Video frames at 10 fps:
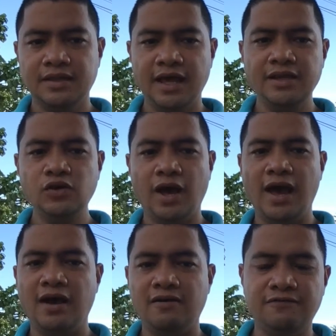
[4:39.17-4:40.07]
Then you
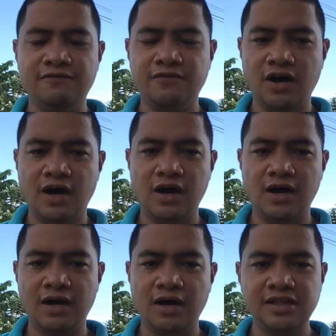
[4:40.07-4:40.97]
have
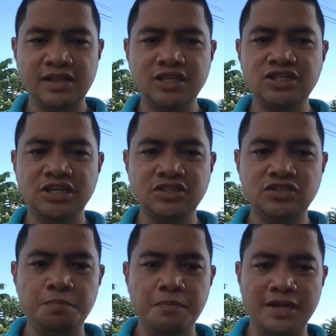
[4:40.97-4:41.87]
the teachings
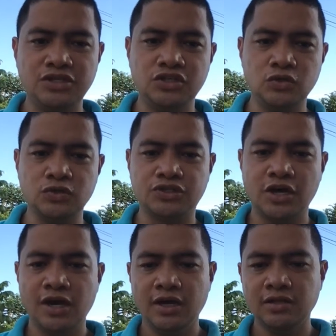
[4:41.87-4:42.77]
of Mencius.
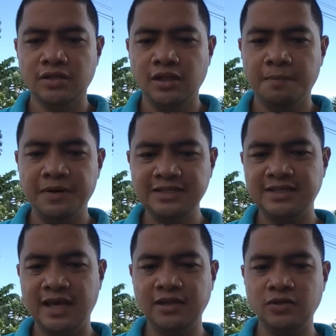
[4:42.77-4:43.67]
Please
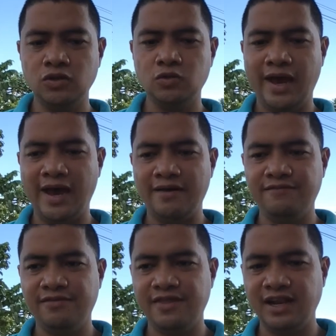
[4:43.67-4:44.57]
take note, we
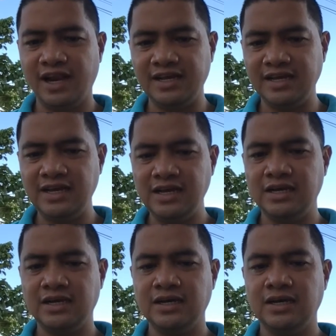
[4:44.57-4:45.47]
have three
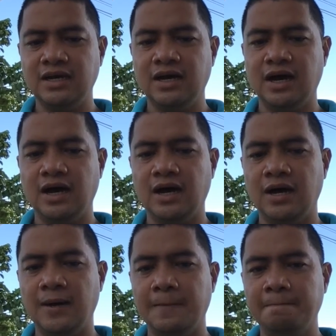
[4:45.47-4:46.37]

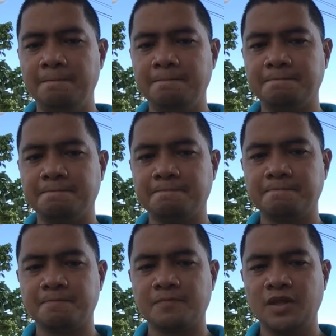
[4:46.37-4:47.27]
um,
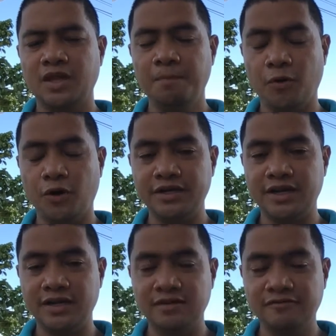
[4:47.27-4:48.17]

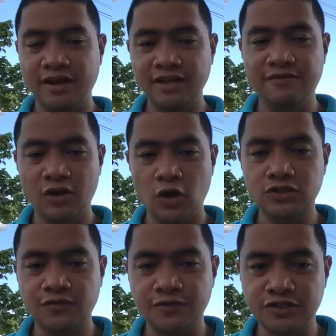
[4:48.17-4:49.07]
important great
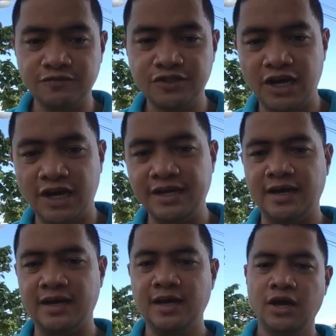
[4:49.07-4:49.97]
philosophers of
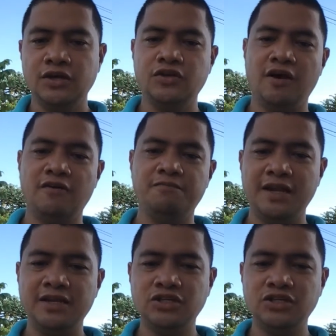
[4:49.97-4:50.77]
China. You have